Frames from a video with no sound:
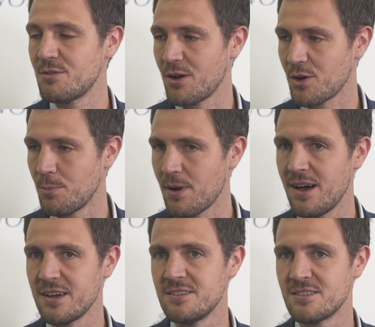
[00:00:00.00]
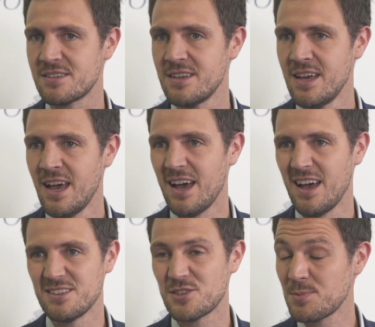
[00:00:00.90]
around compliance,
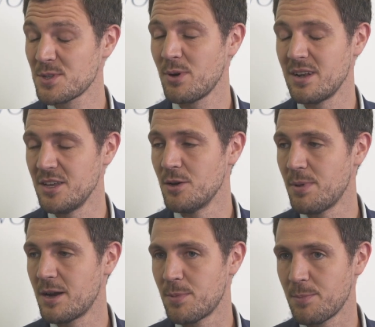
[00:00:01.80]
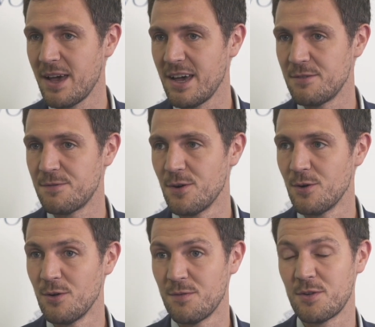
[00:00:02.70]
and subsequently you're better prepared
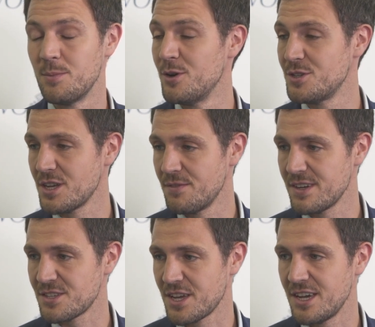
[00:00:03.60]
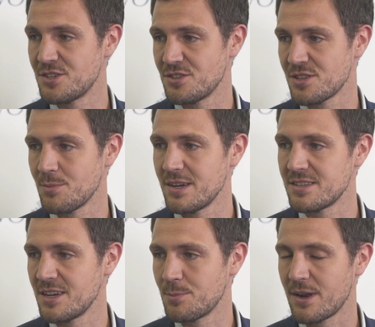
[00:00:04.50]
for emerging investigations that might
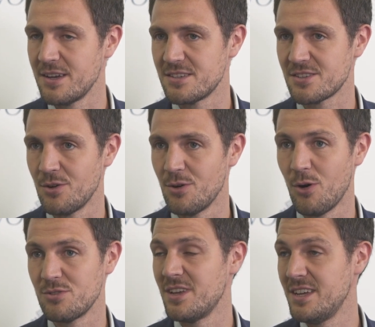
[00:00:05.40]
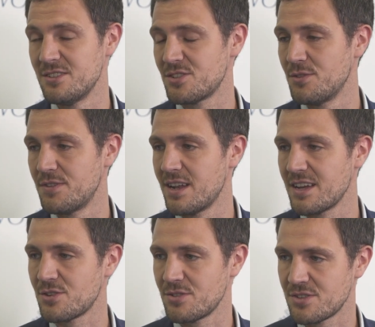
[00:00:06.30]
take place, or e-discovery,
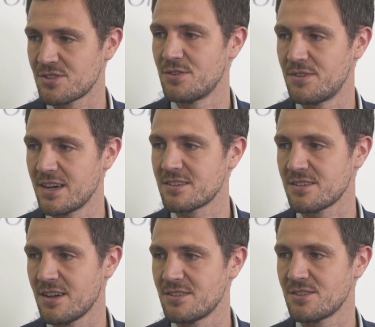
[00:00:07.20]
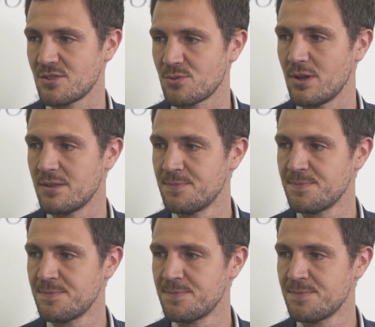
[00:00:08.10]
electronic discovery exercises as well.